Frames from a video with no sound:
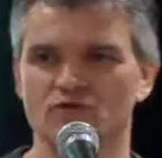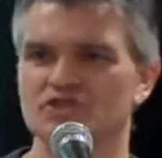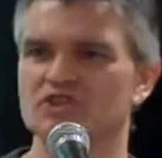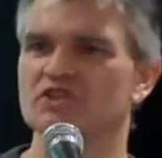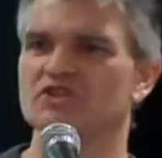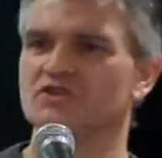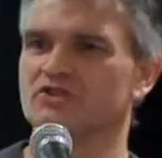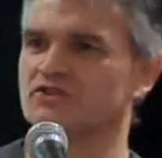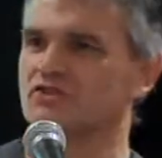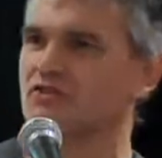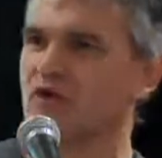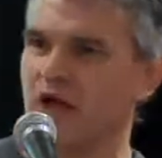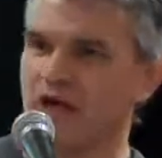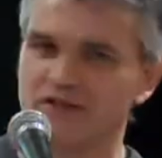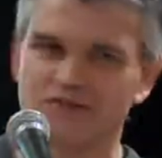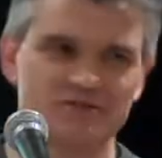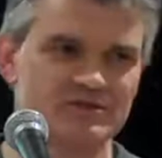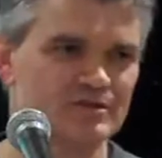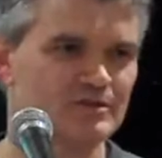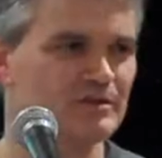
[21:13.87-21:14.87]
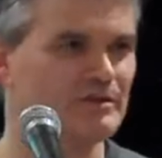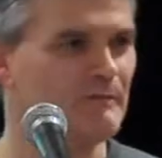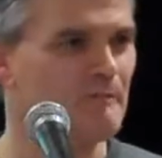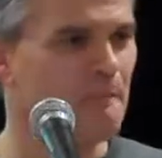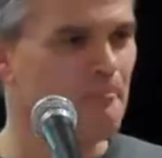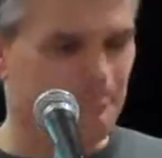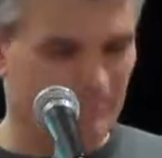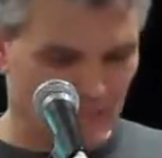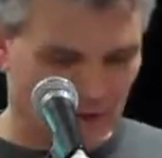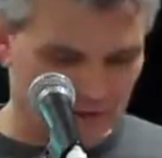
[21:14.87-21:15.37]
Jesus Christ.
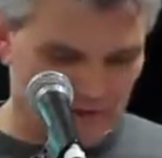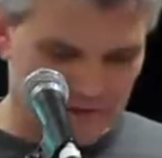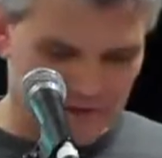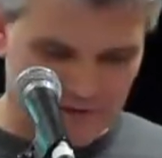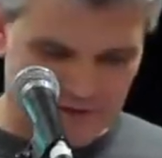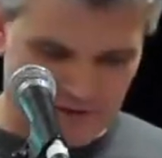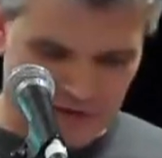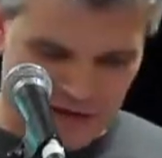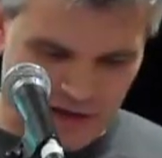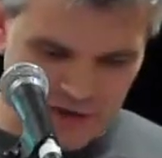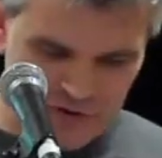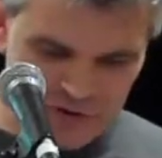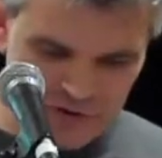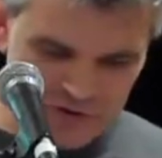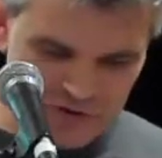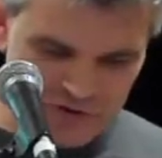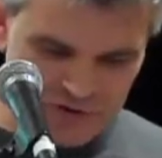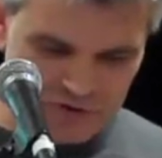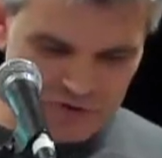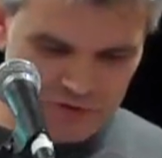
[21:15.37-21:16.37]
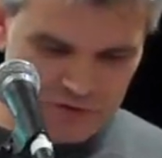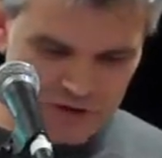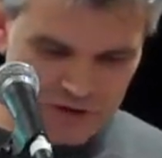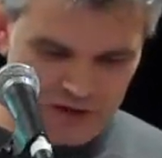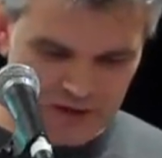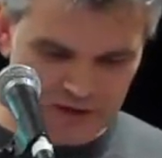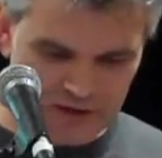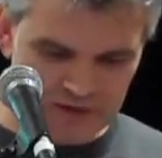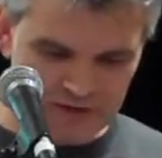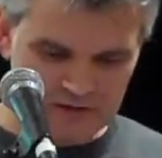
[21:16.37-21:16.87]
I used to,
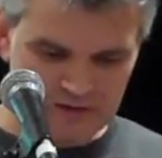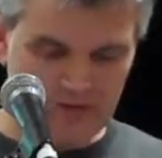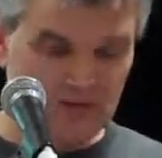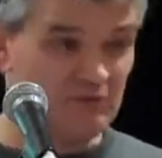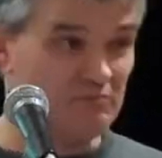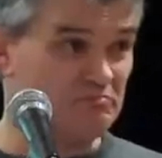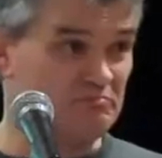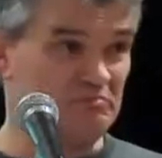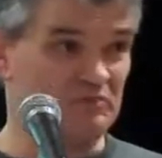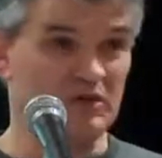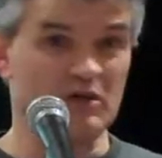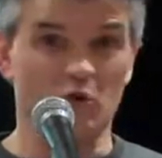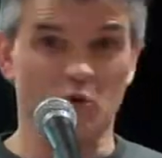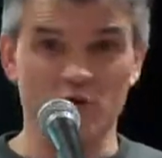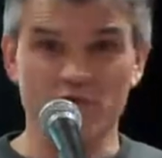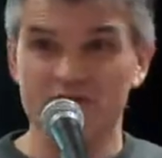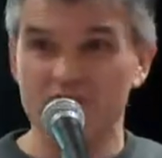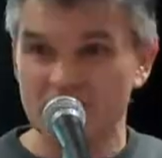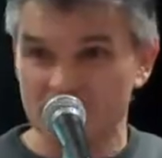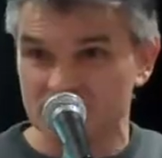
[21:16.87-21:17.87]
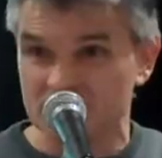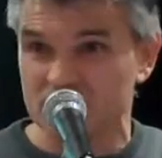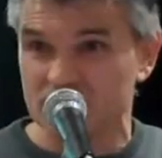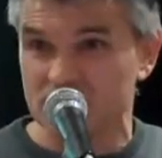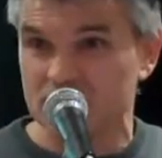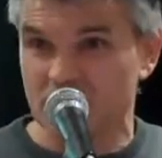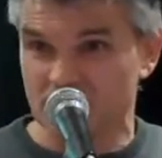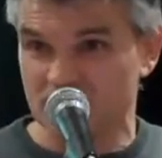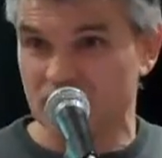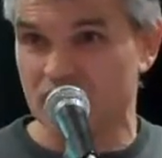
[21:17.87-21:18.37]
uh, you know, even
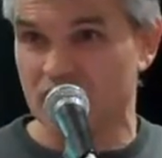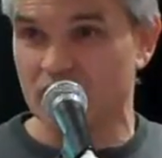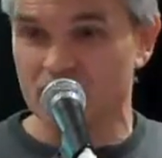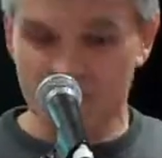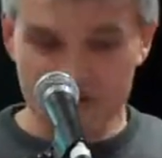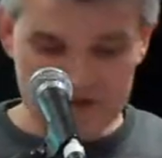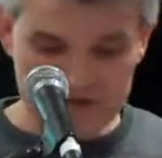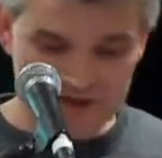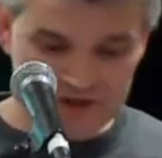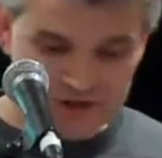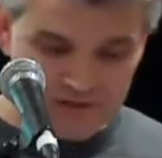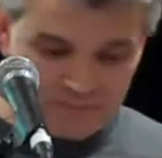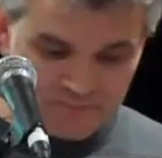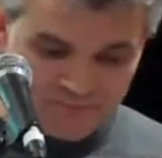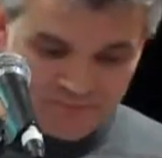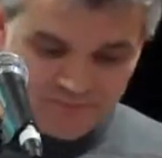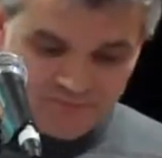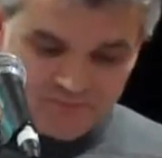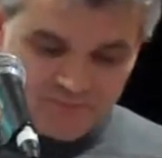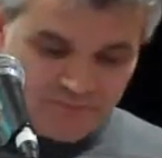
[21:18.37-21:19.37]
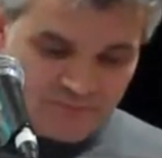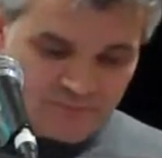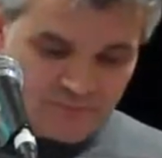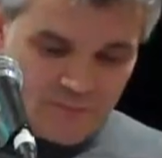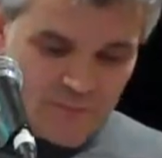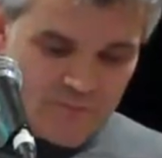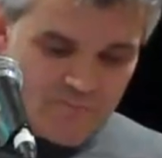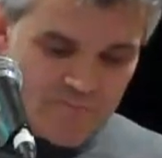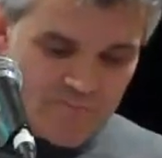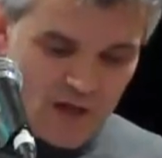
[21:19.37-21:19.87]
as, as a coach,
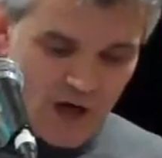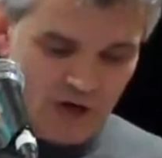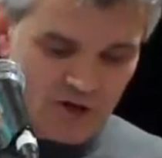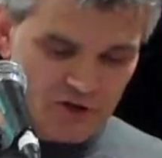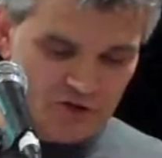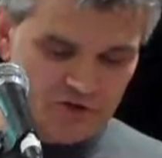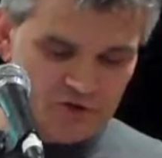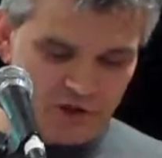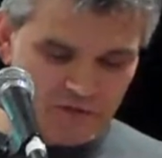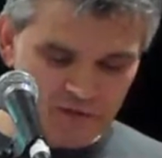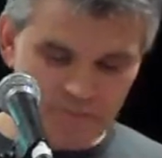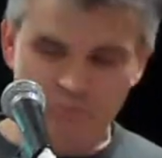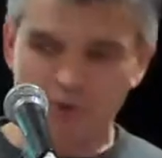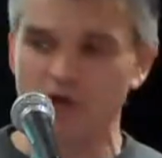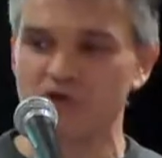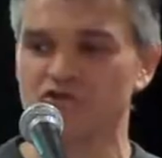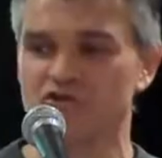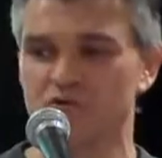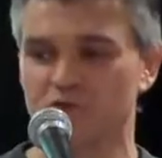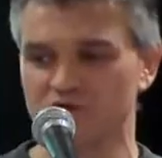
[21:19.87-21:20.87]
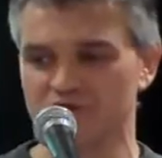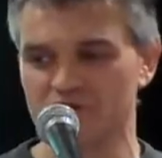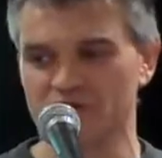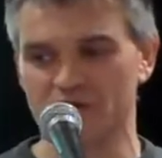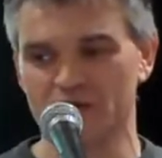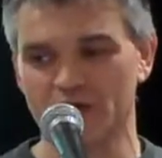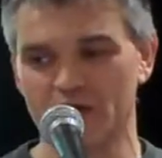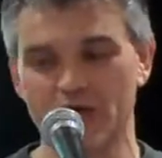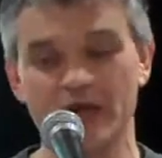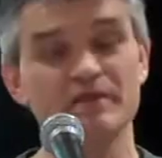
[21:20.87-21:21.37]
I used to have a boss who was
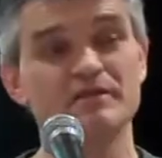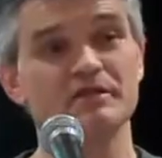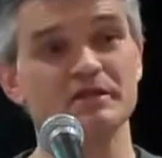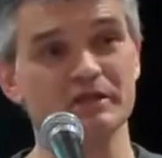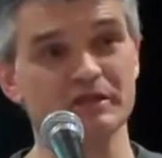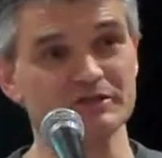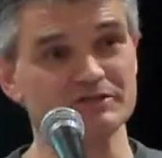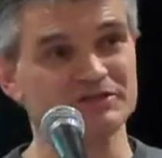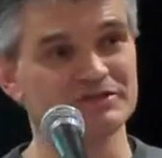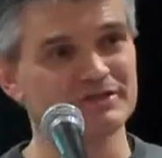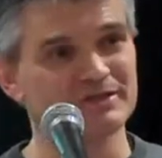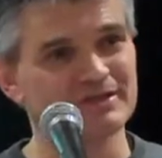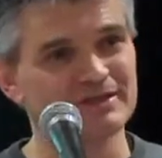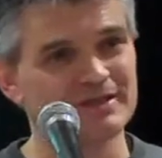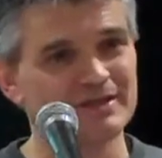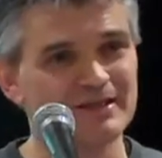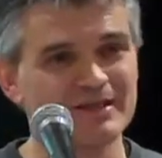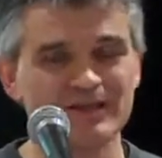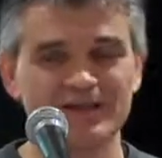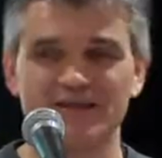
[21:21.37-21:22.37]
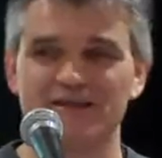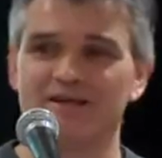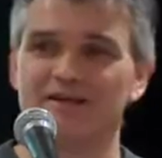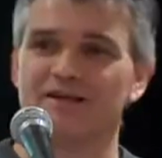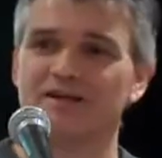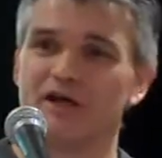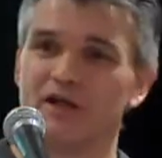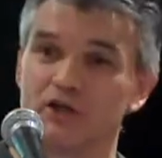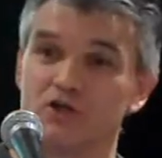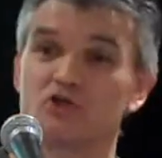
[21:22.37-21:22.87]
an atheist.
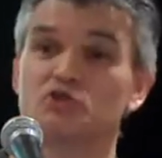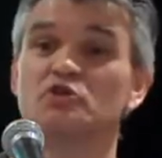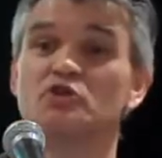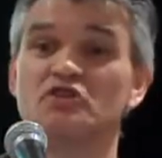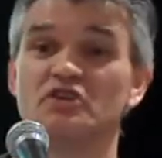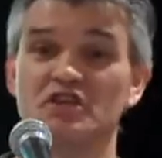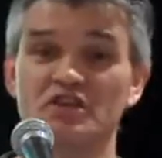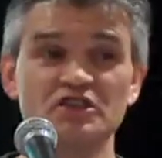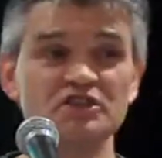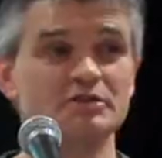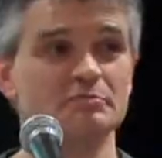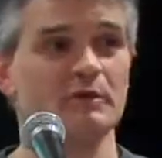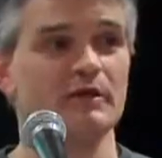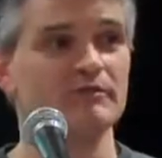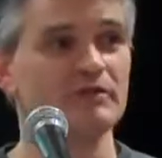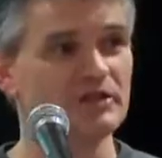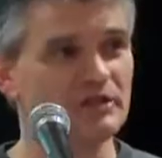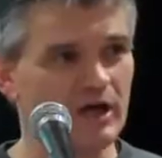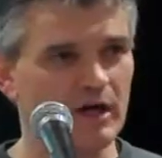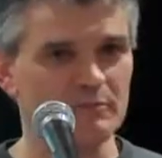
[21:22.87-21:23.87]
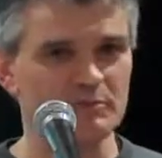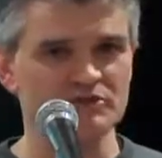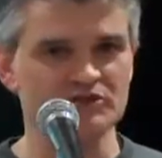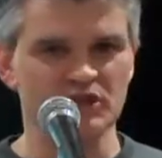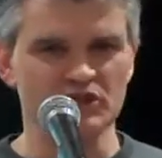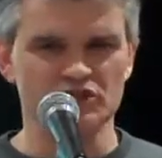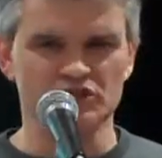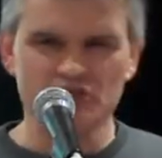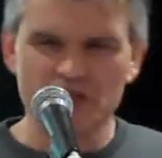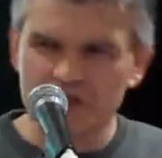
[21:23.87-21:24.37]
And I used to tease him every time he
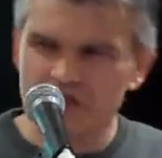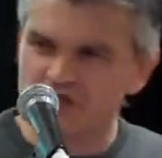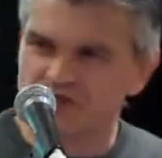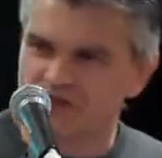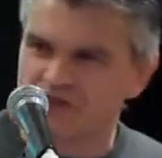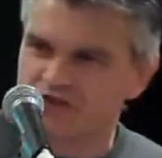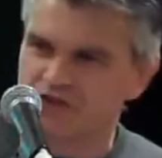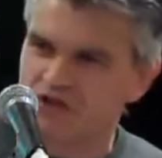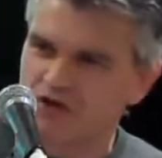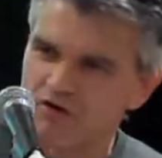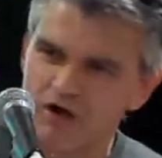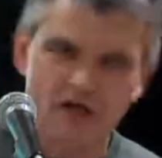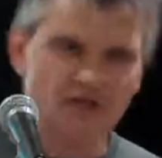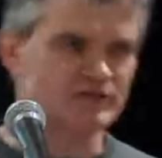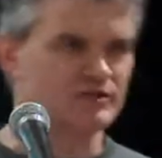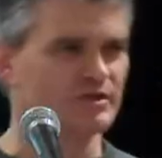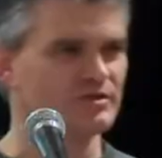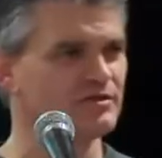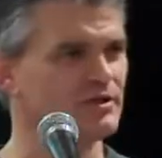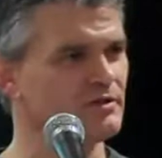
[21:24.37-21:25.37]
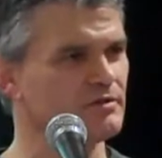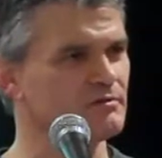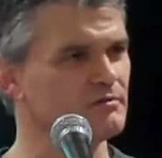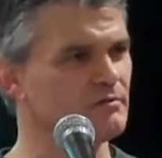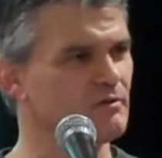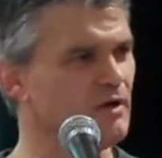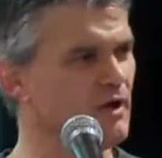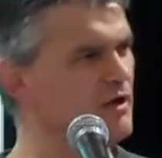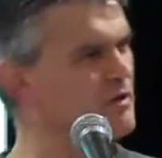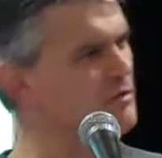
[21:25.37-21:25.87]
said, Jesus Christ. I said,
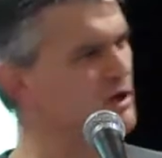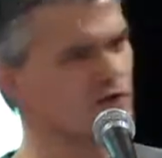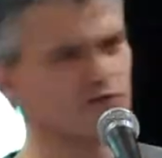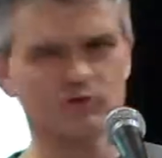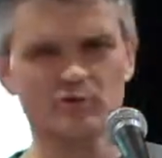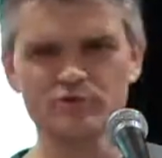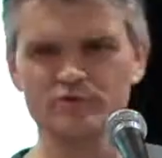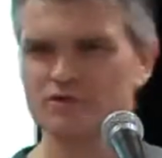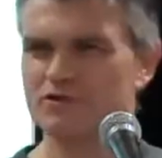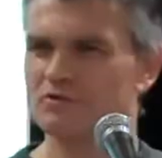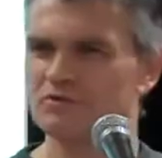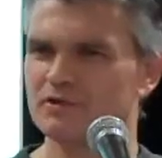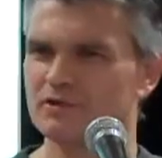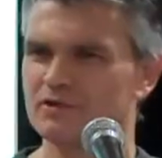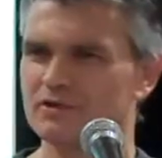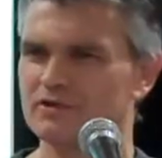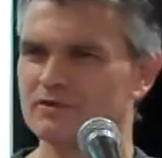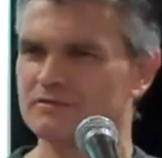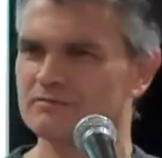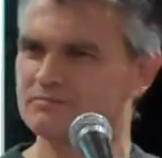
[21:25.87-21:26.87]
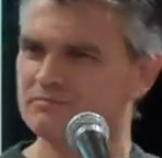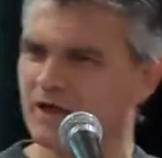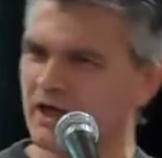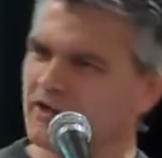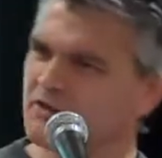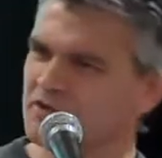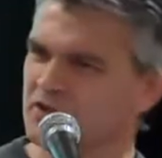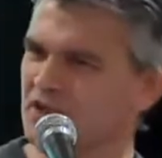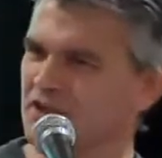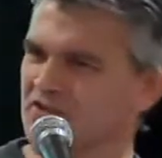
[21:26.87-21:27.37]
Oh, I thought you were an
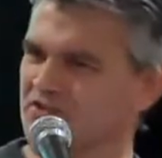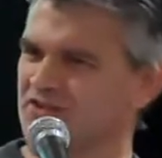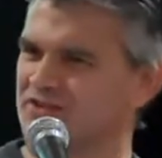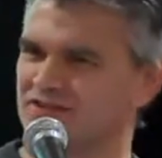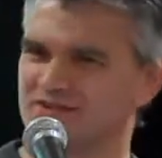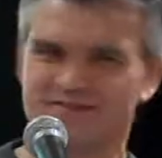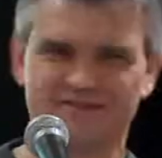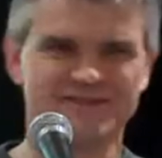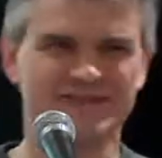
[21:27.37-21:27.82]
atheist.